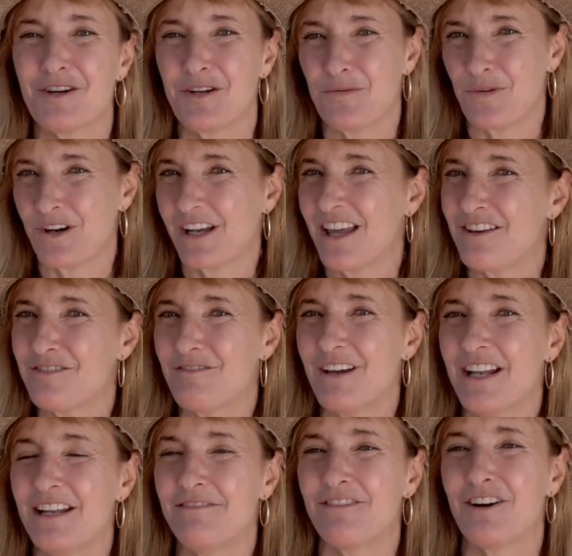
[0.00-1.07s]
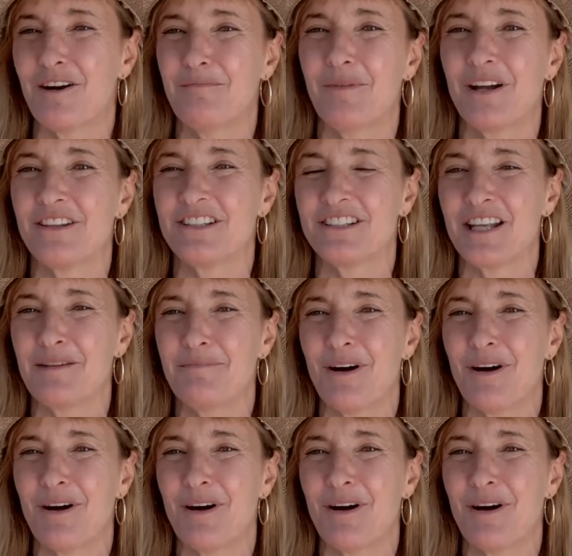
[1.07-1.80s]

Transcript: and we're getting ready for our Mother's Day